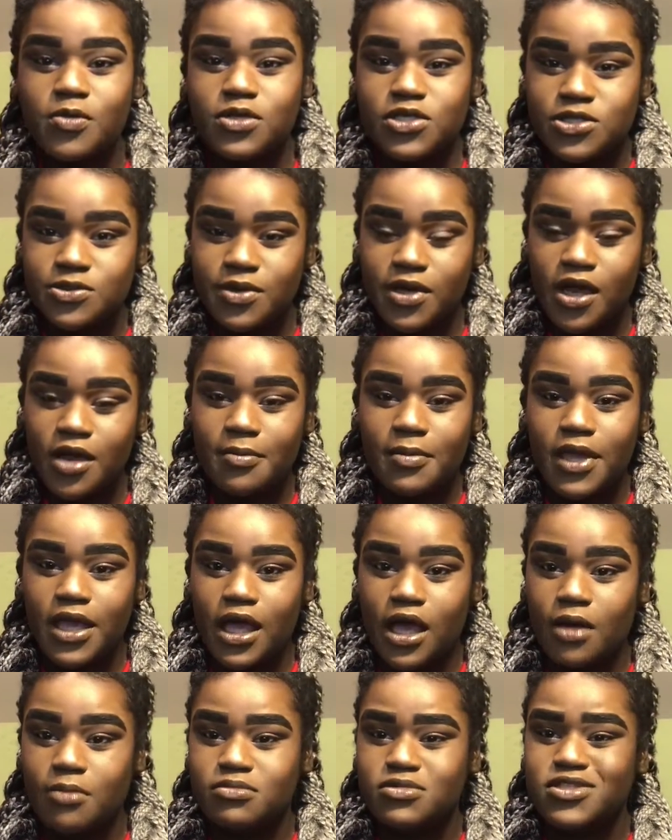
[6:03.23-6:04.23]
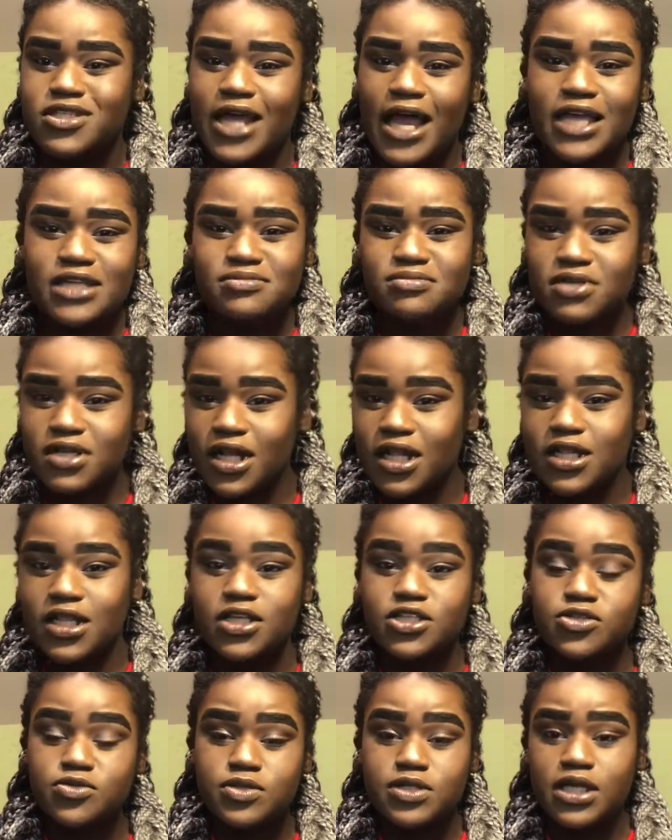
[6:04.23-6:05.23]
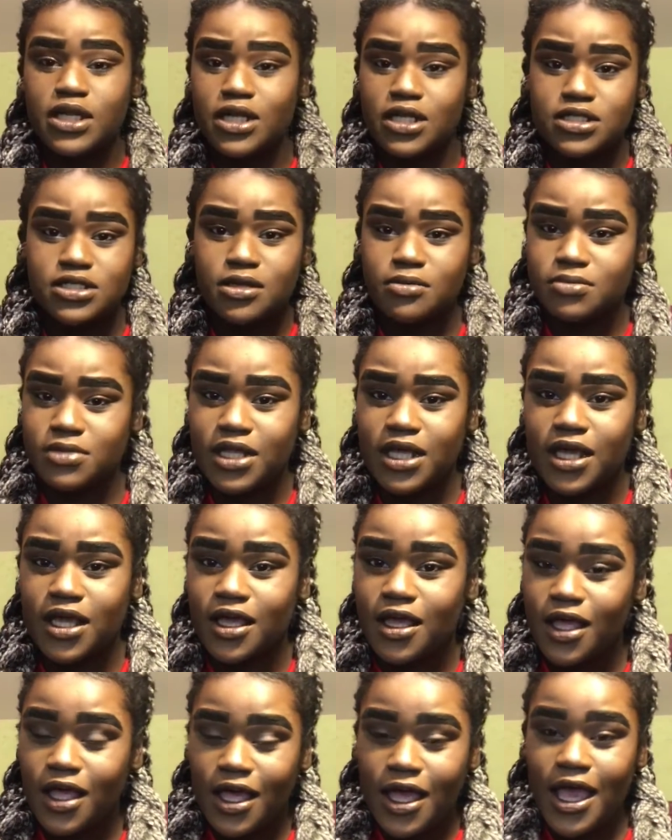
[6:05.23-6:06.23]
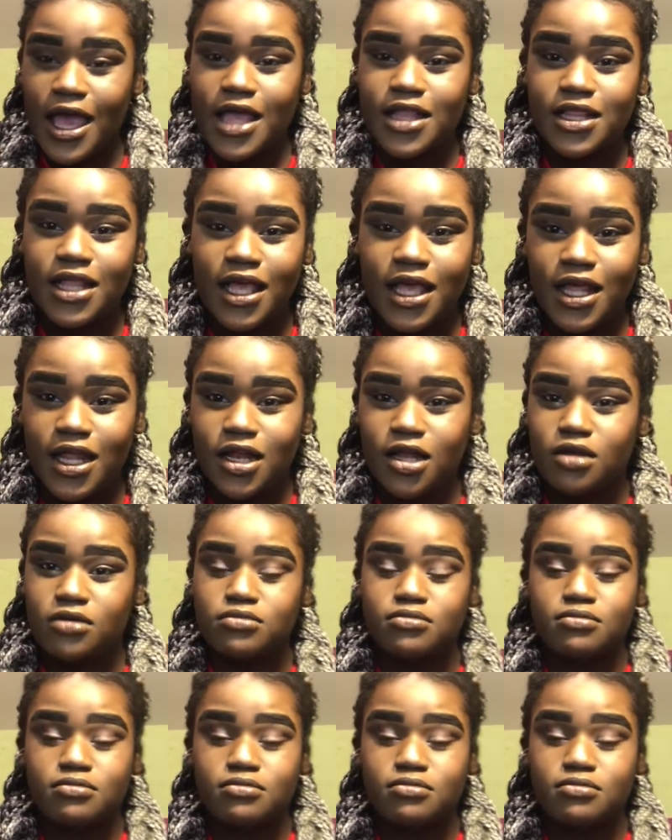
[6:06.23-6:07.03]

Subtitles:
was doing her makeup. Jasmine, I think she was eating something. And then